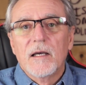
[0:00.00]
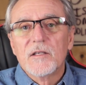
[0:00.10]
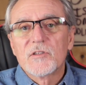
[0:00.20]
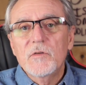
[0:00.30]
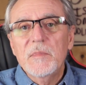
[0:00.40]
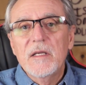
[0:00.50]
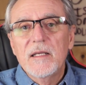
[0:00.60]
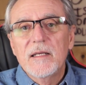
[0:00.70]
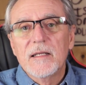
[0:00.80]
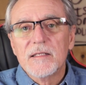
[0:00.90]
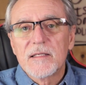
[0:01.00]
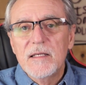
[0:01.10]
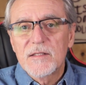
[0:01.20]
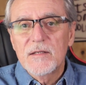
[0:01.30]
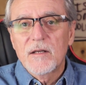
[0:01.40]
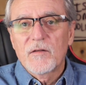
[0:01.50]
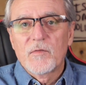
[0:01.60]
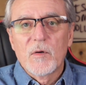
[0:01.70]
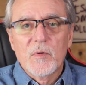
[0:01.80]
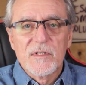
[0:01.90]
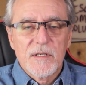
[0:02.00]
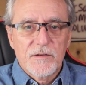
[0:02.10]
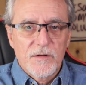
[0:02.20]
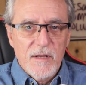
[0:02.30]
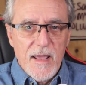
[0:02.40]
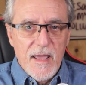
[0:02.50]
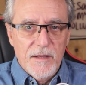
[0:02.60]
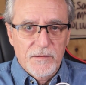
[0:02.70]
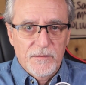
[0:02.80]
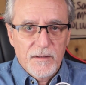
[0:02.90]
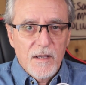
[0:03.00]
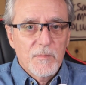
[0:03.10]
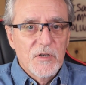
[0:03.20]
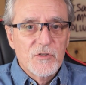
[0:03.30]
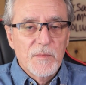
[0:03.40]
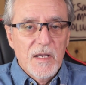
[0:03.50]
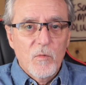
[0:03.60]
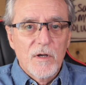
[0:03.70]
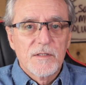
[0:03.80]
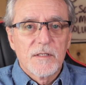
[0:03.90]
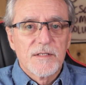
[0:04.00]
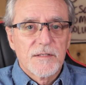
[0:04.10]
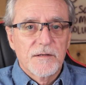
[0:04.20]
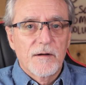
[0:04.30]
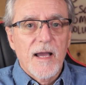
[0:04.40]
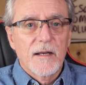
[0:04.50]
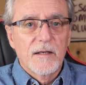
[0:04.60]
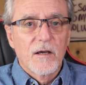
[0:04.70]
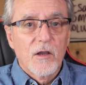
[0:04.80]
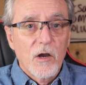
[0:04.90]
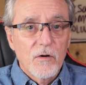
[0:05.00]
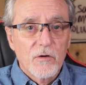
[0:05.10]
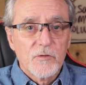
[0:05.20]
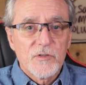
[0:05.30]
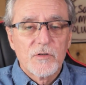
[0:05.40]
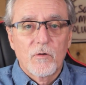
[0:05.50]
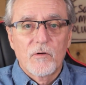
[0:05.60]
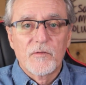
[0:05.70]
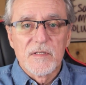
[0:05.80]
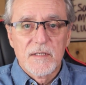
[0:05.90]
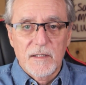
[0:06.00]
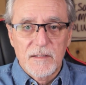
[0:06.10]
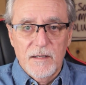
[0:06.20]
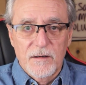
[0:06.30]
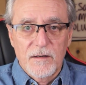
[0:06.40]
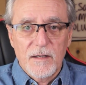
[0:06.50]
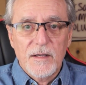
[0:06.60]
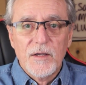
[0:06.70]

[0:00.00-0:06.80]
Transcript: A Zoom meeting is easy enough for a presenter to handle, but you may want to consider adding a co-host or facilitator.